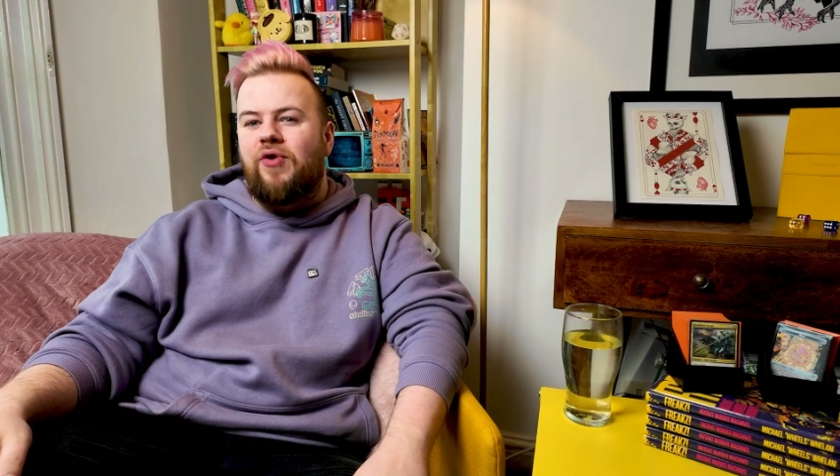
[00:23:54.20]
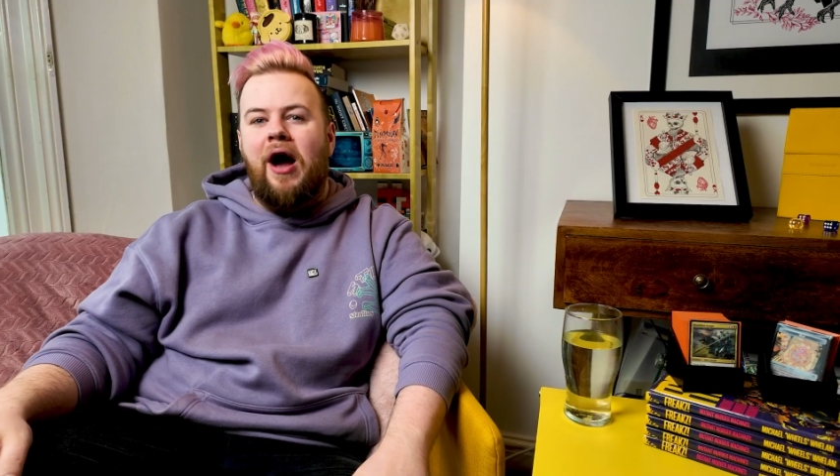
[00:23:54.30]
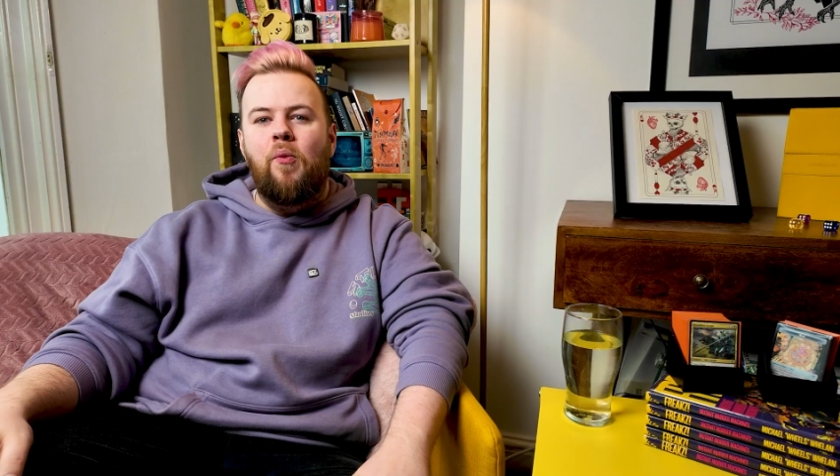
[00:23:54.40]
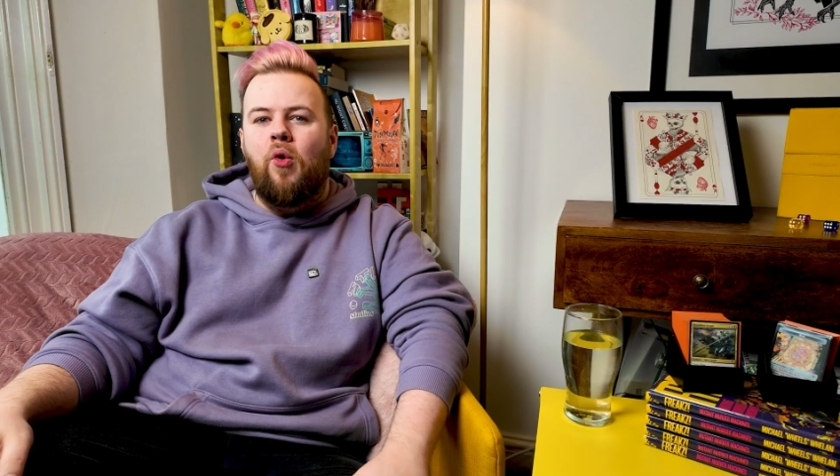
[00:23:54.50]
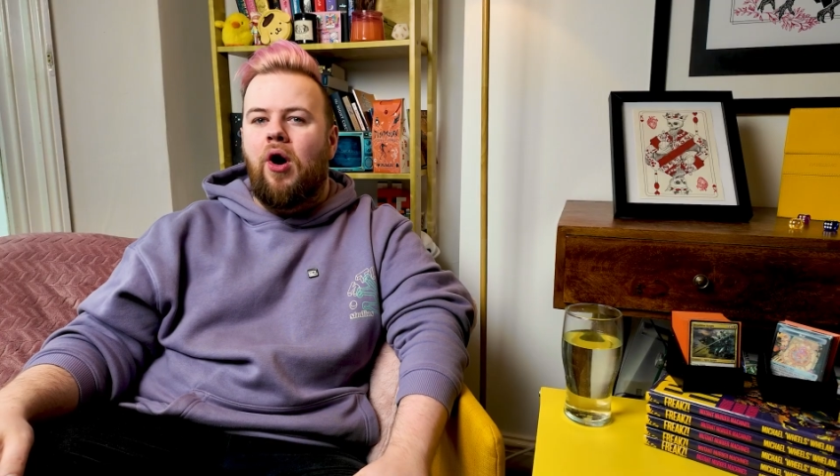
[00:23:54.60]

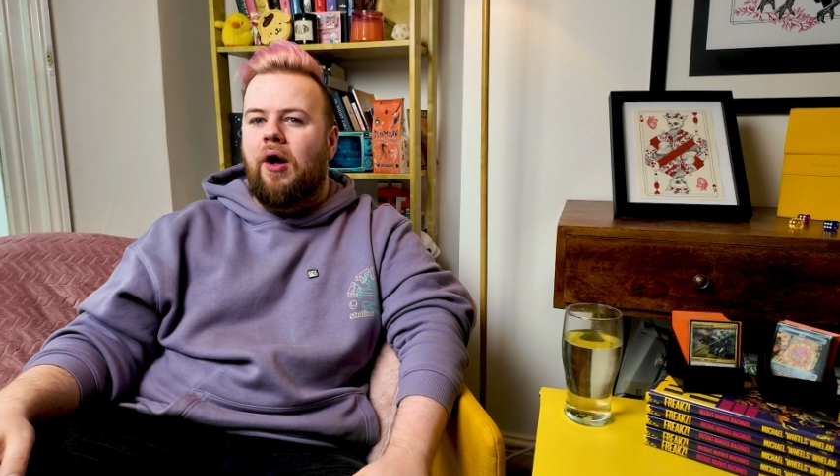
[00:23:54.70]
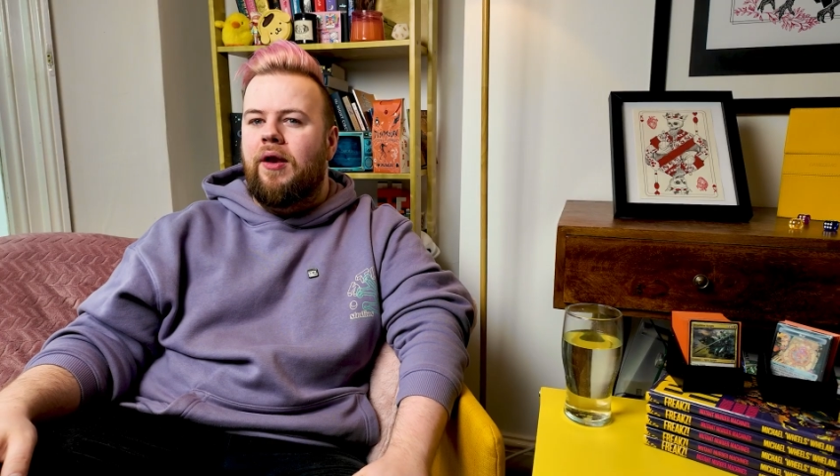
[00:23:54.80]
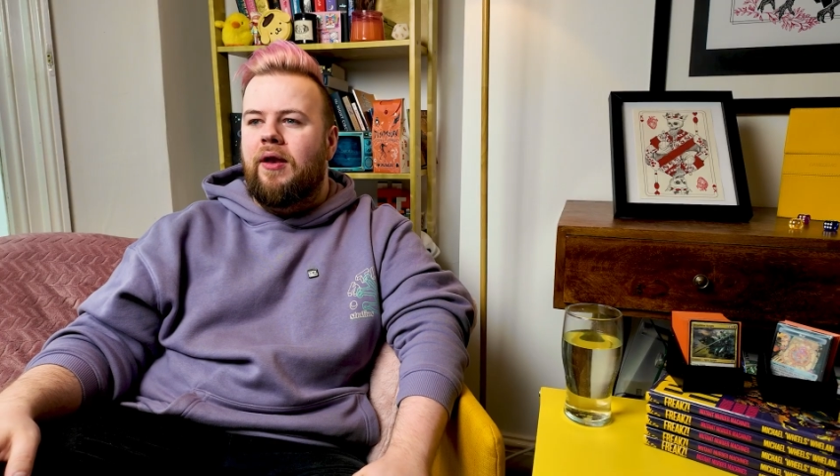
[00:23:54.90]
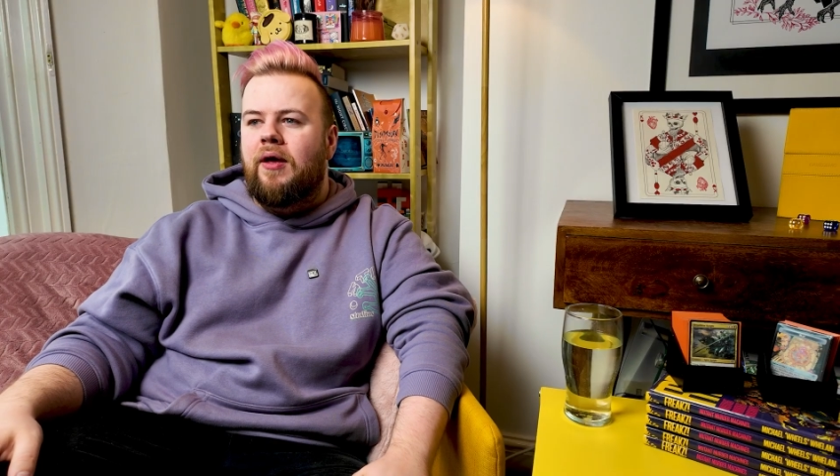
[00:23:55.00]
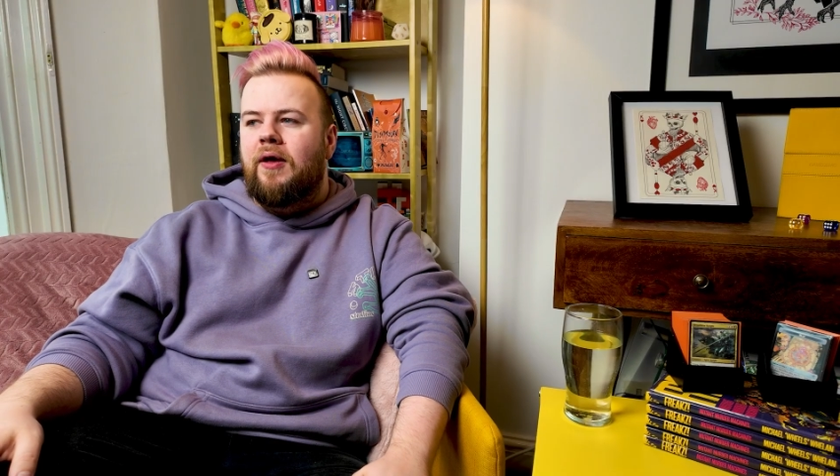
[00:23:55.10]
round
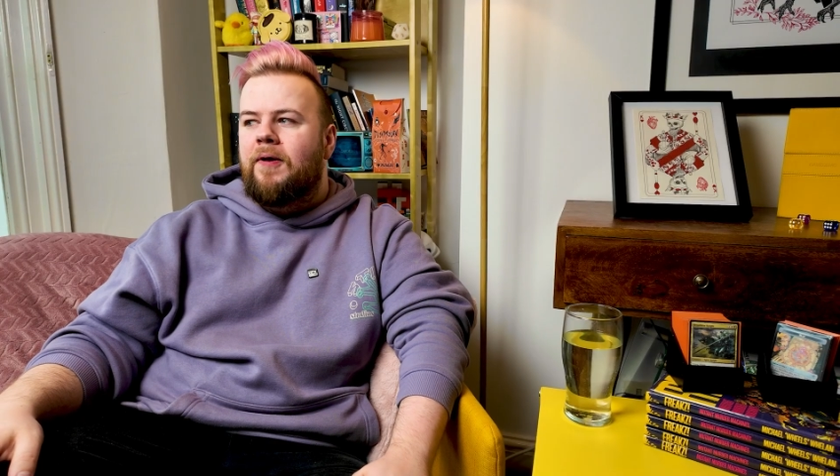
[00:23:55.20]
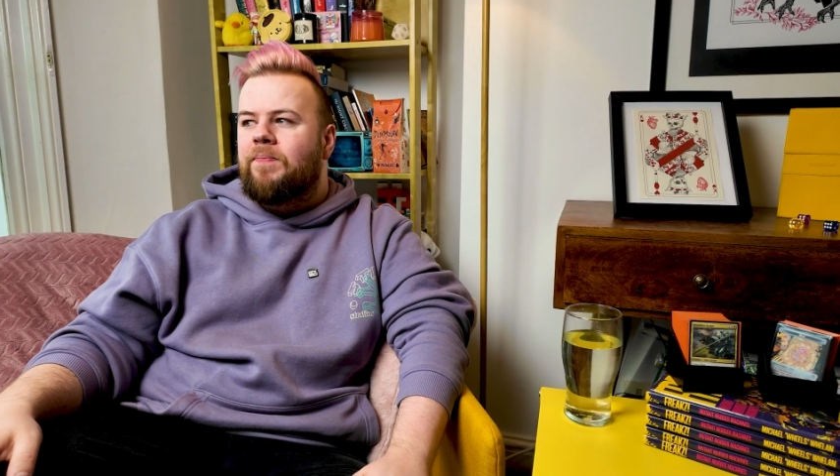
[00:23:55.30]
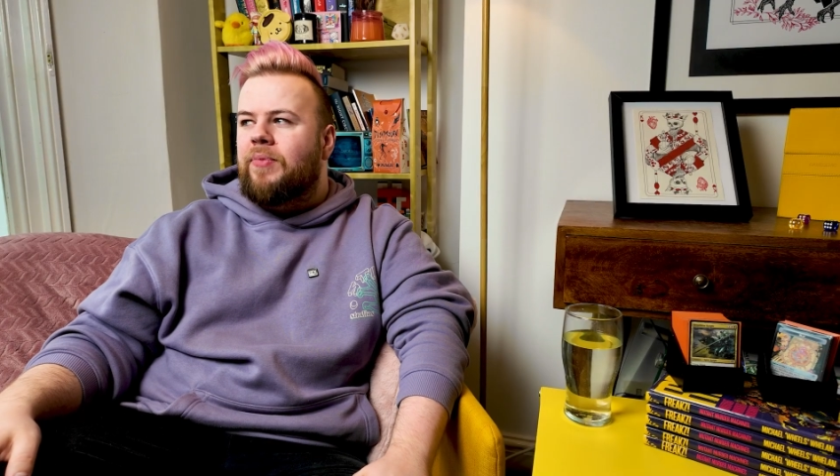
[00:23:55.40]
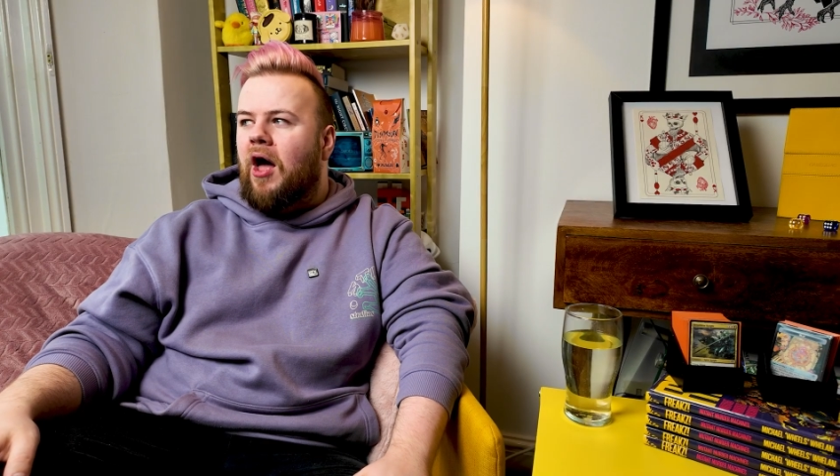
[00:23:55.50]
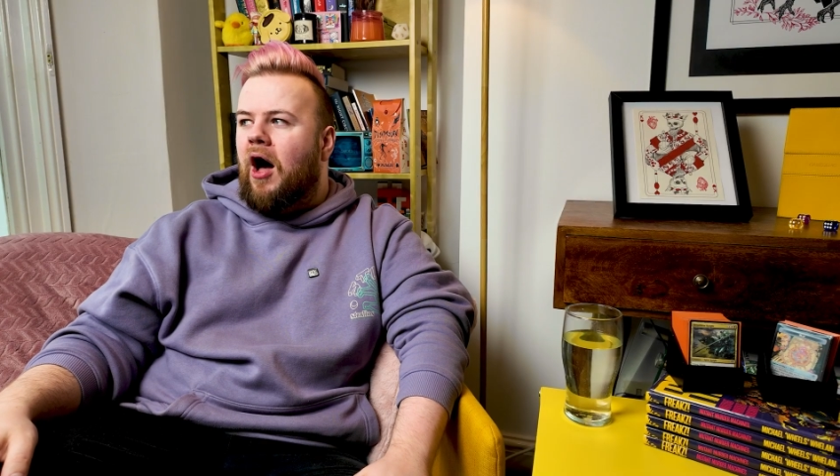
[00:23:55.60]
1,
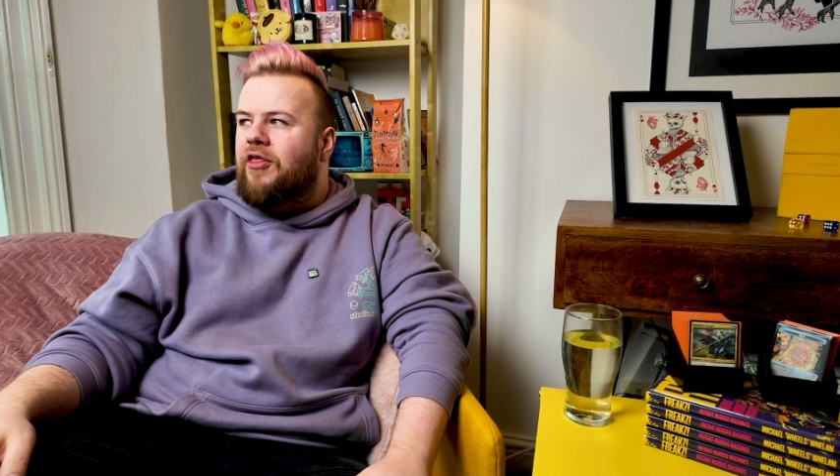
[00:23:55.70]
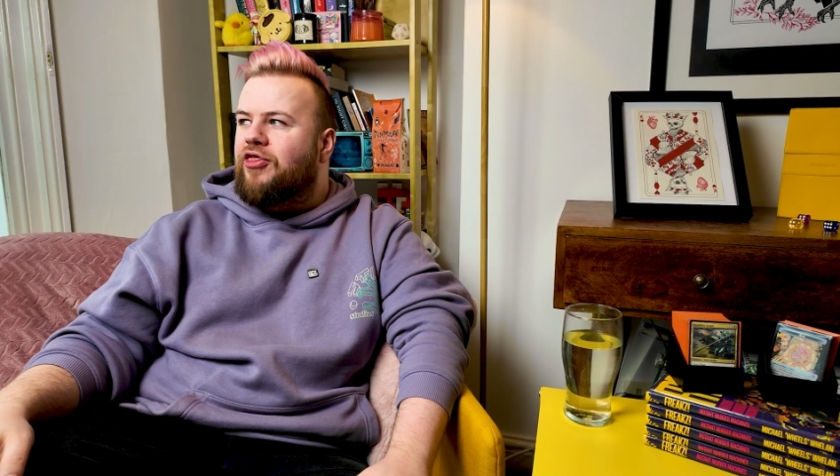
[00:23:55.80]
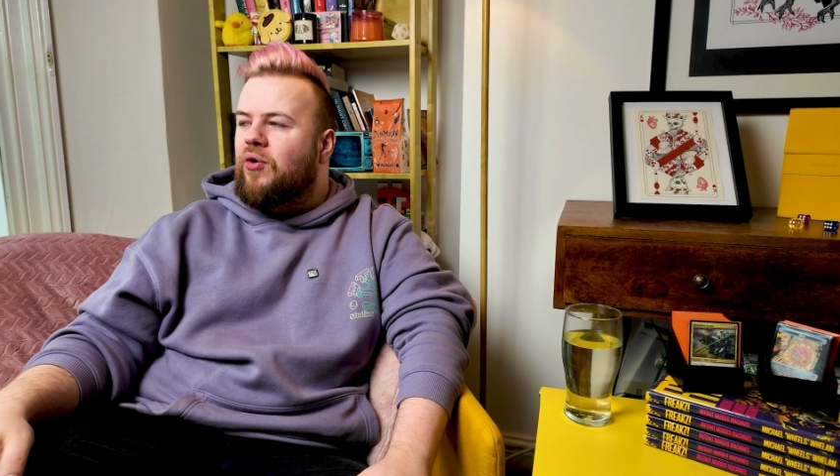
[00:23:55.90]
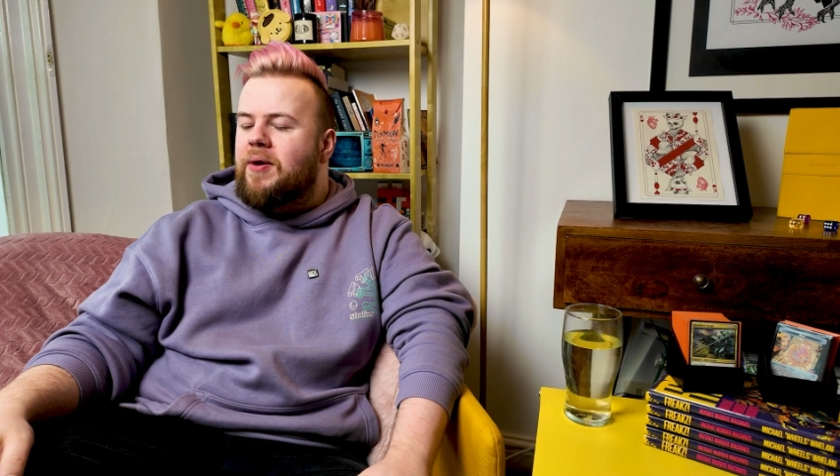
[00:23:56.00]
I thought